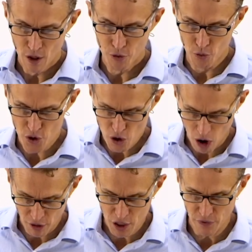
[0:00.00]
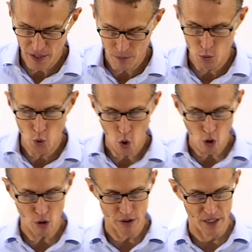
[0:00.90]
through the knowledge of Him who
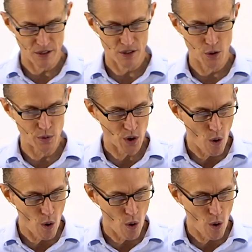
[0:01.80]
called us to His